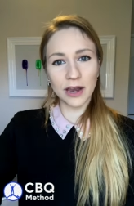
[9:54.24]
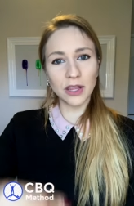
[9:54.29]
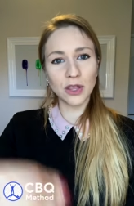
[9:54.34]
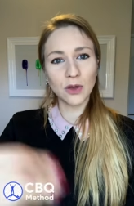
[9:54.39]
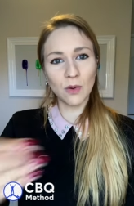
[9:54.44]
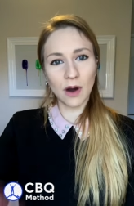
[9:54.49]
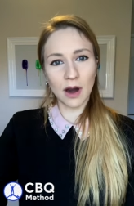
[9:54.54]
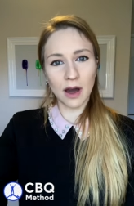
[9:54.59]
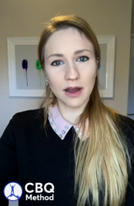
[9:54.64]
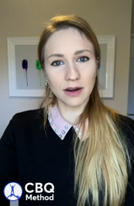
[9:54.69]
you
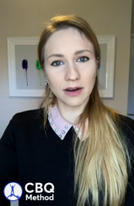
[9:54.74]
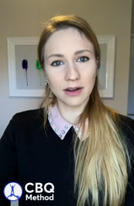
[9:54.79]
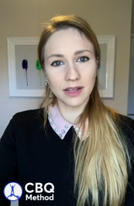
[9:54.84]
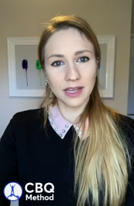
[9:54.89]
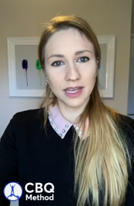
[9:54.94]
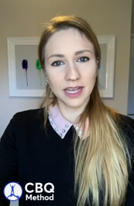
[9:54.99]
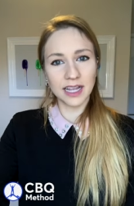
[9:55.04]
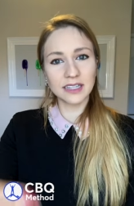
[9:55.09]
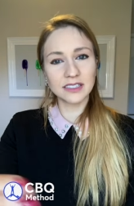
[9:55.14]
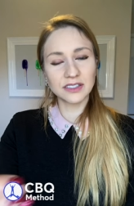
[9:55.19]
are
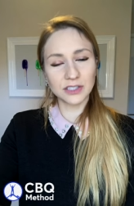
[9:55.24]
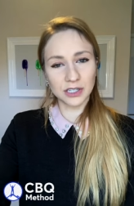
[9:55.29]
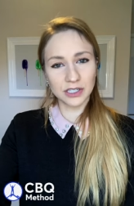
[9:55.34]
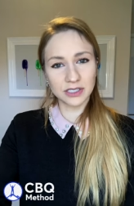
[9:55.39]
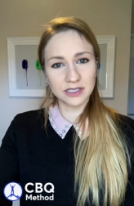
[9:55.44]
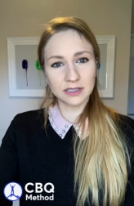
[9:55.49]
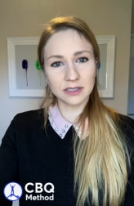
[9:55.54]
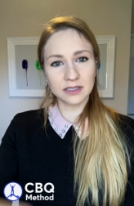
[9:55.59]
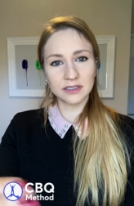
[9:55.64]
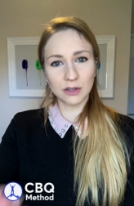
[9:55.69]
in
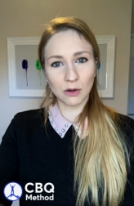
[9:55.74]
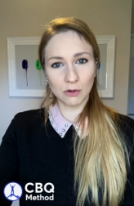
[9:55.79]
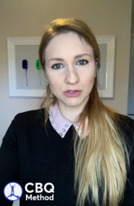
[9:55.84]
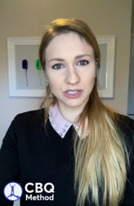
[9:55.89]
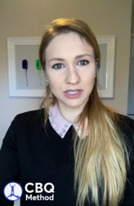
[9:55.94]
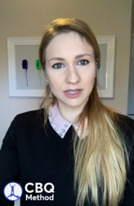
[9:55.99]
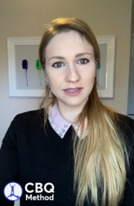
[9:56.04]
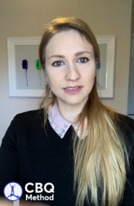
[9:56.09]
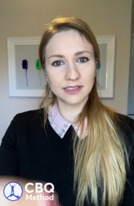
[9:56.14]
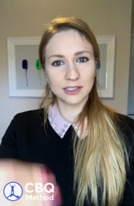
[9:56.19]
certain
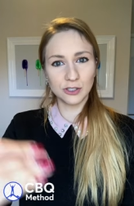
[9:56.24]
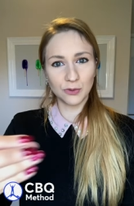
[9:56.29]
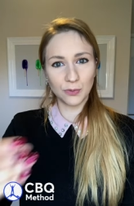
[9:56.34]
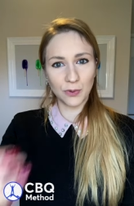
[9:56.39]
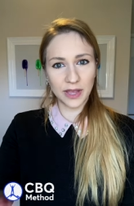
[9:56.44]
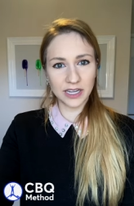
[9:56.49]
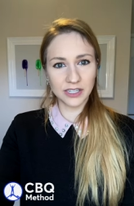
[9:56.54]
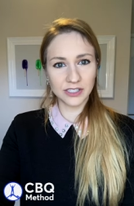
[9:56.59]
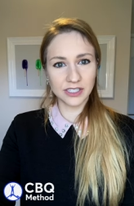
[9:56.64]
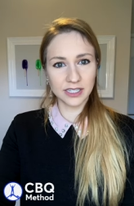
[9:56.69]
social
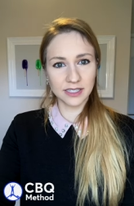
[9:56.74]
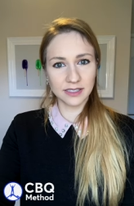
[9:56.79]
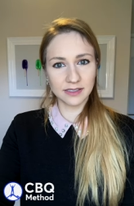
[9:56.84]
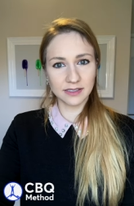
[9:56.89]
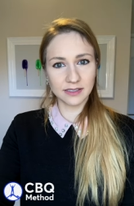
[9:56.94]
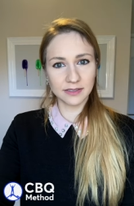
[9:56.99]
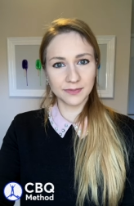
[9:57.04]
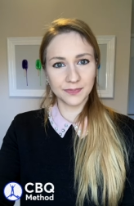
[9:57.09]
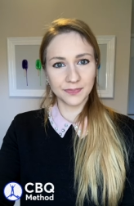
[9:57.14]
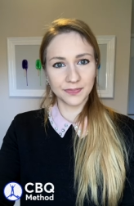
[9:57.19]

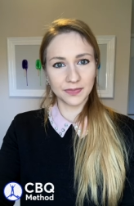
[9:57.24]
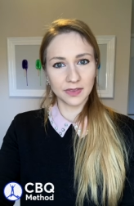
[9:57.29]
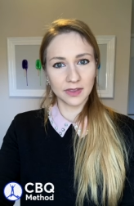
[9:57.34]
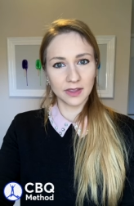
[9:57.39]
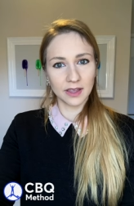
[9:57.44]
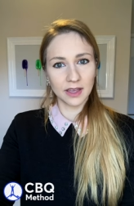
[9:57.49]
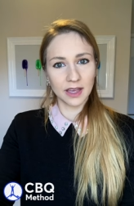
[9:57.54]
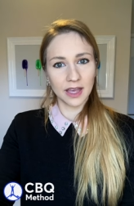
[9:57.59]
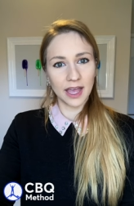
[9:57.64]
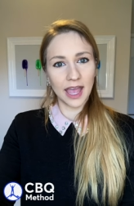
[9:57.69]
situations.
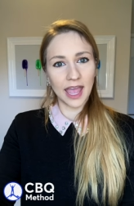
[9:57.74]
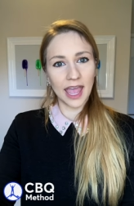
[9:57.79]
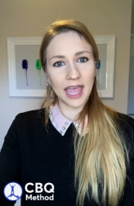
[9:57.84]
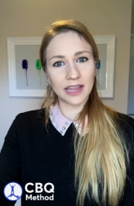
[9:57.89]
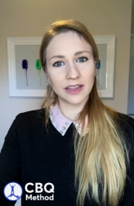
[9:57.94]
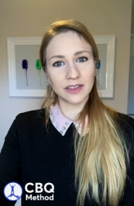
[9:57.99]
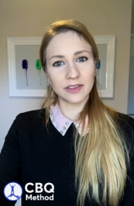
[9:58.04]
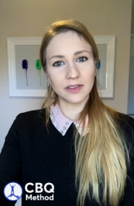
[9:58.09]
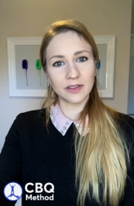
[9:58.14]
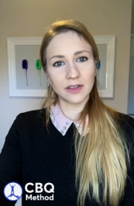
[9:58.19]
And